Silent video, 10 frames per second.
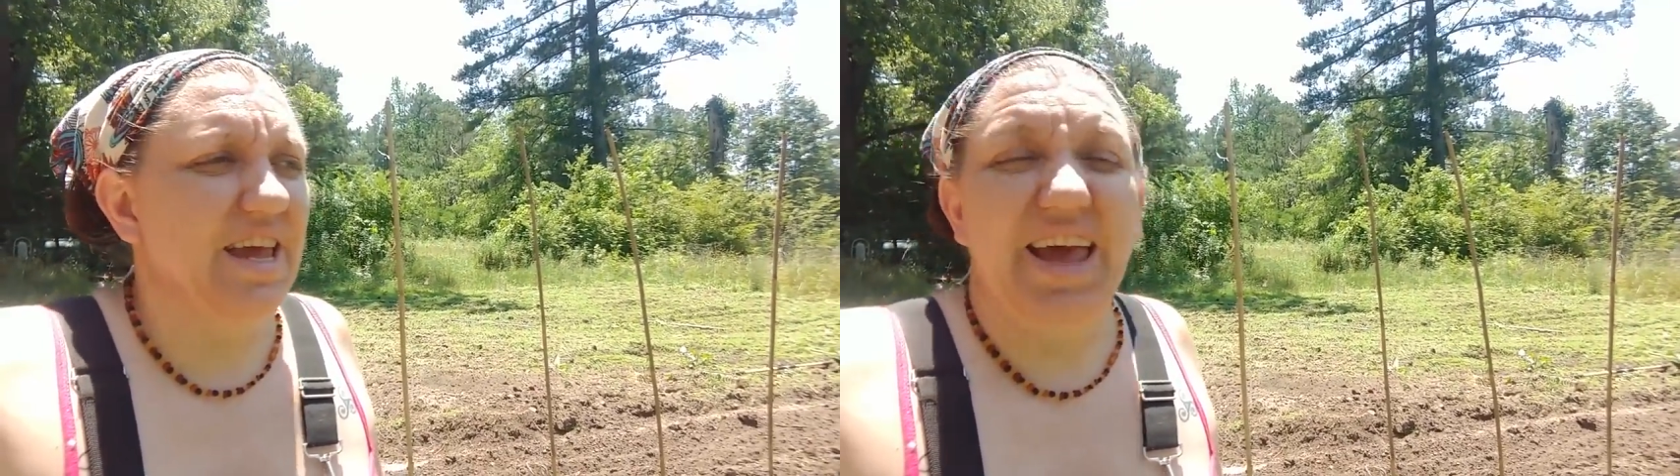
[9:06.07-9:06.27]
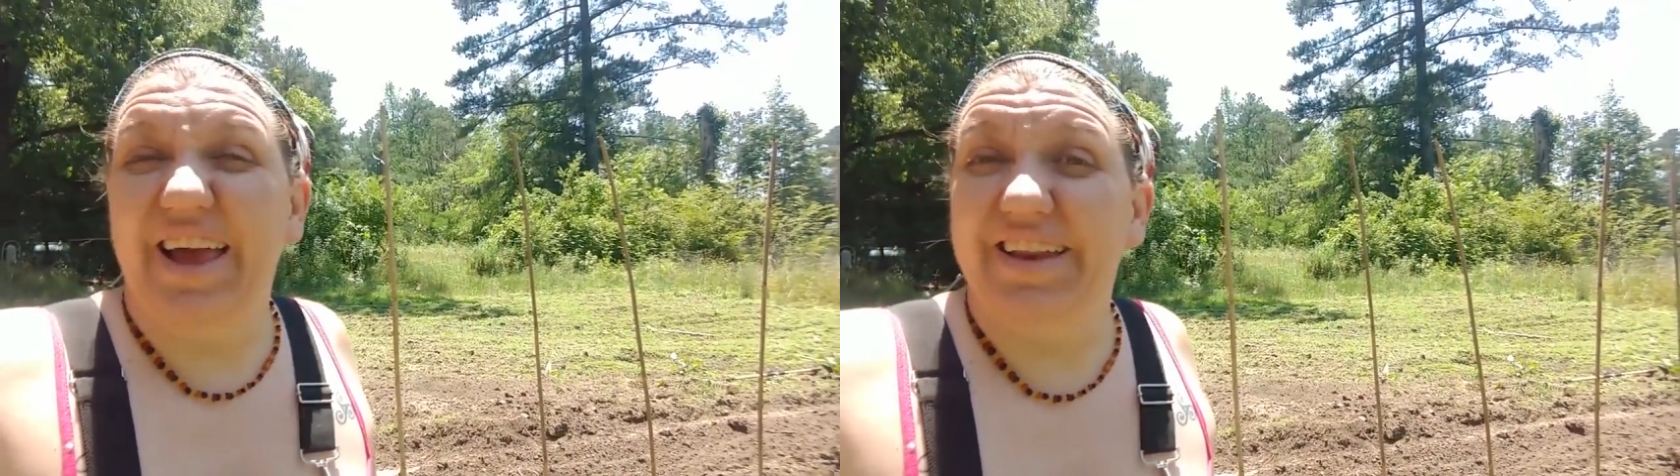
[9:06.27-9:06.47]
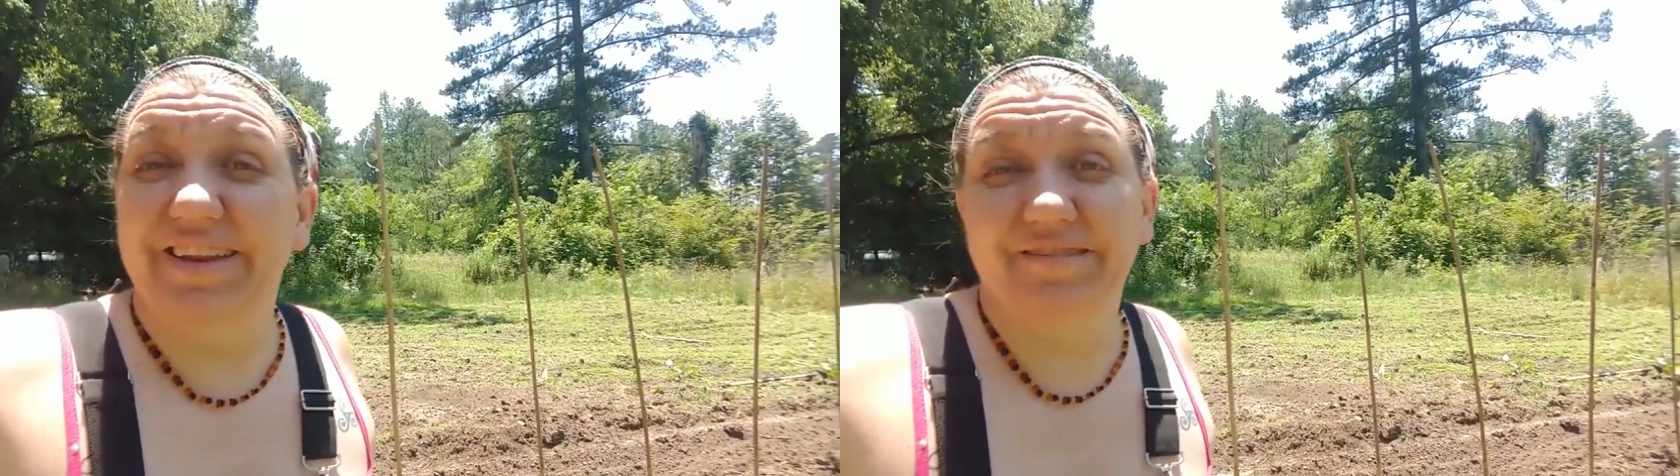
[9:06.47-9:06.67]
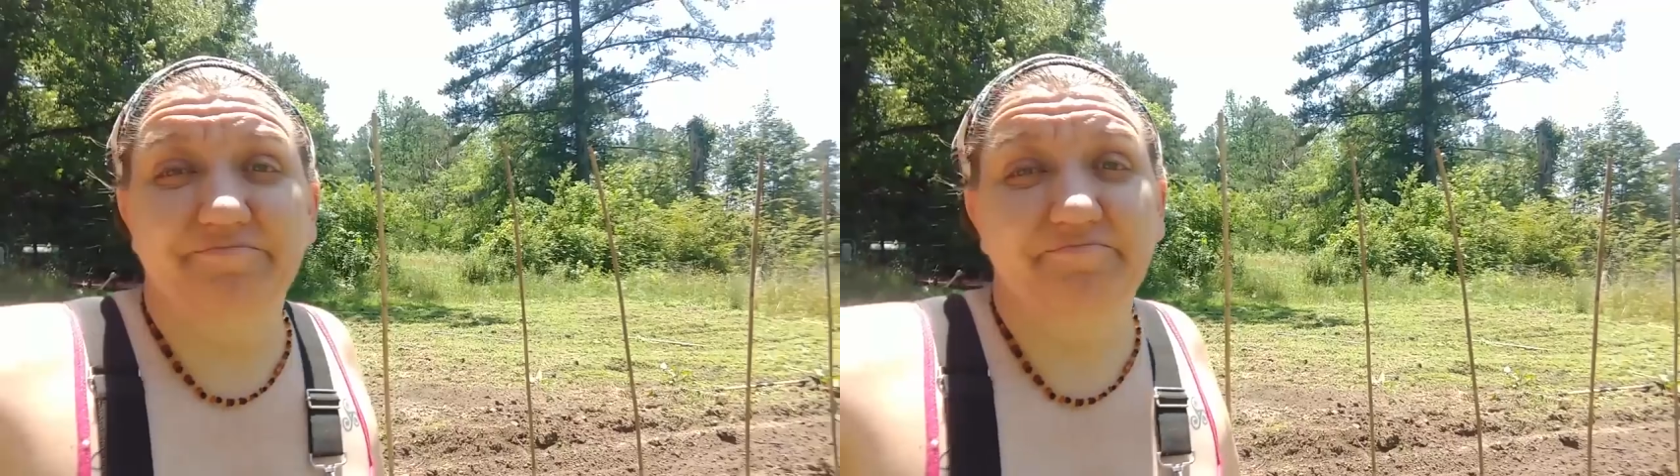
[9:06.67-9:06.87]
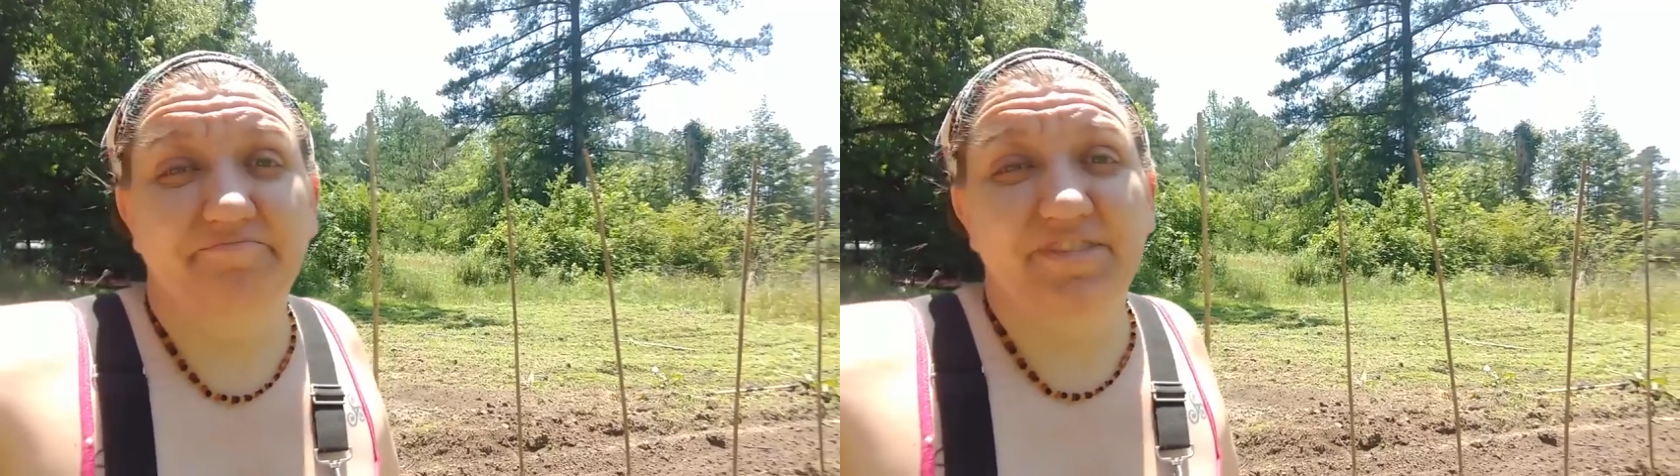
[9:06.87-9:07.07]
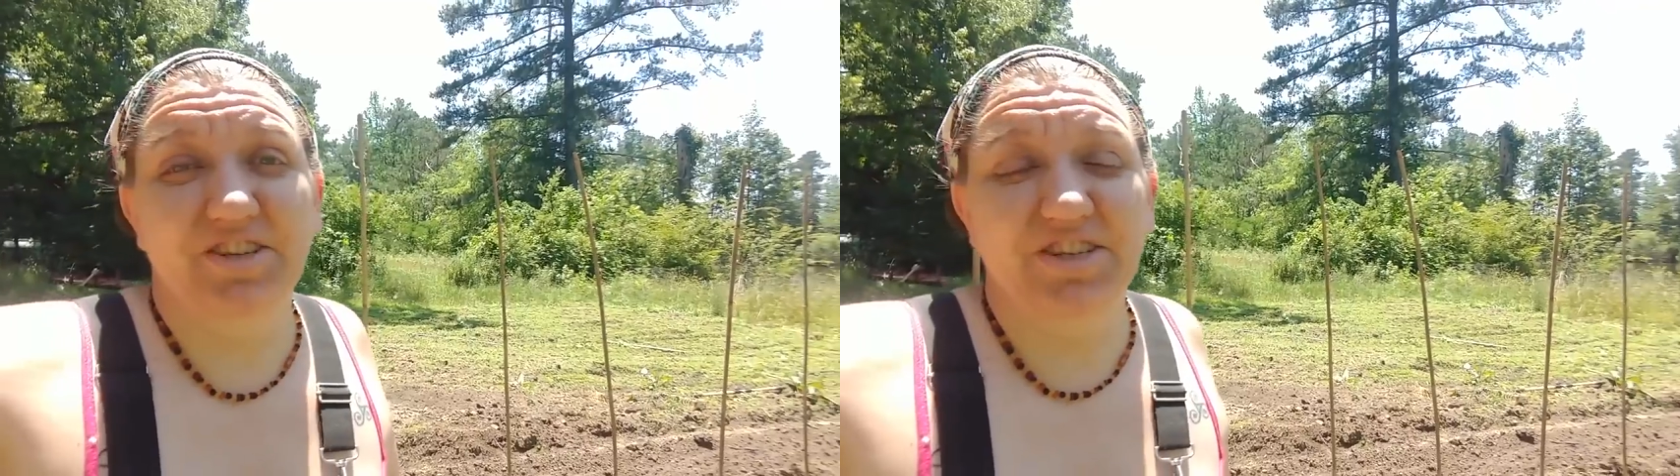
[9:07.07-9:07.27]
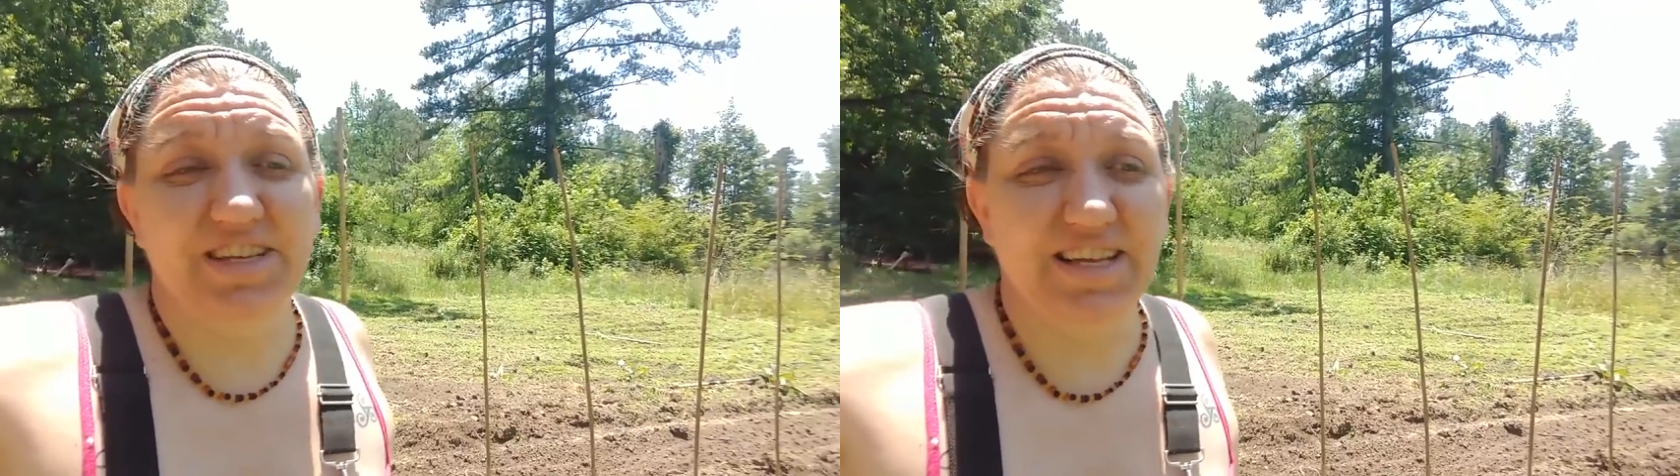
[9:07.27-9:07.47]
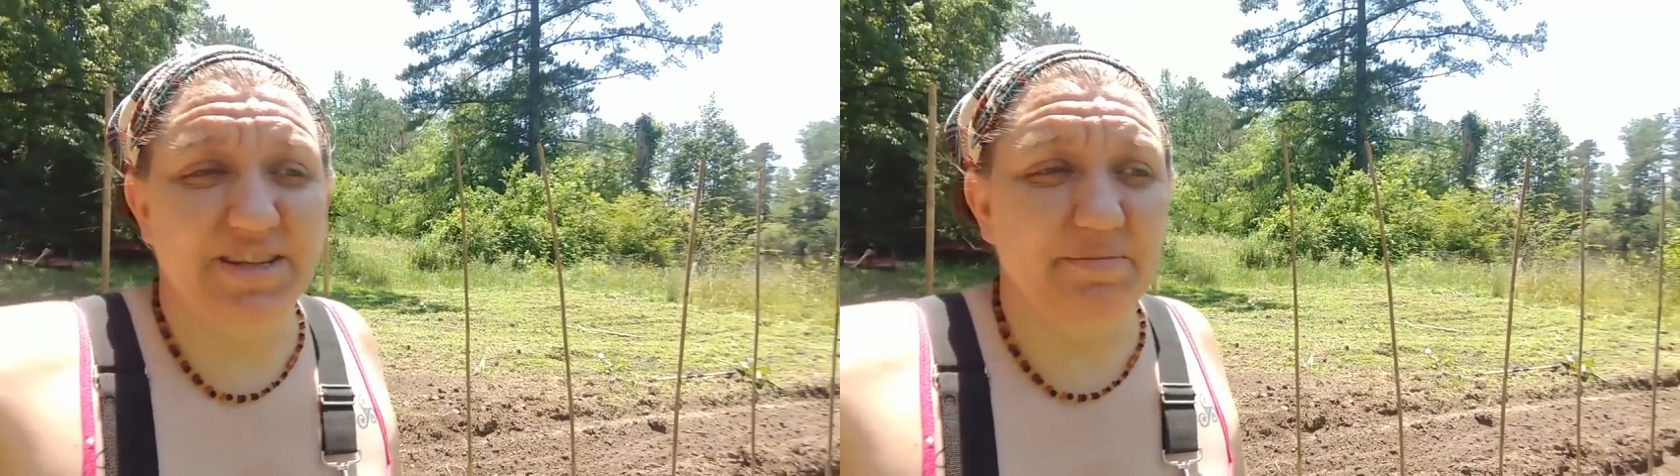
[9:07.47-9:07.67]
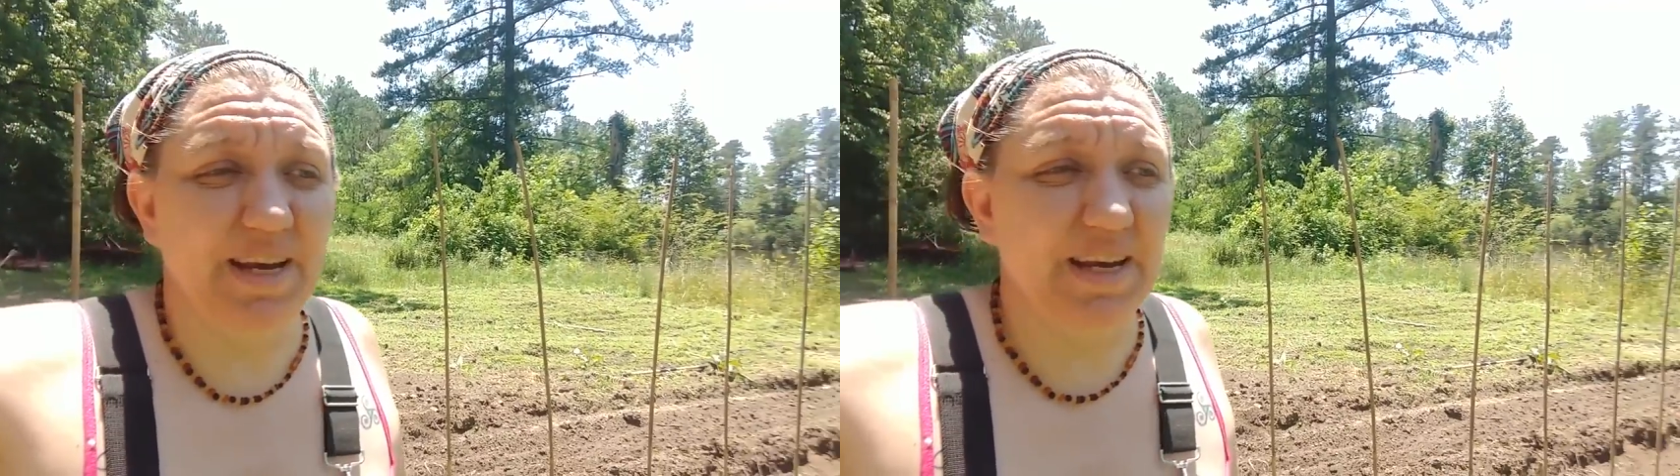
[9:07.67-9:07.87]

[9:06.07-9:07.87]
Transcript: and there just hasn't been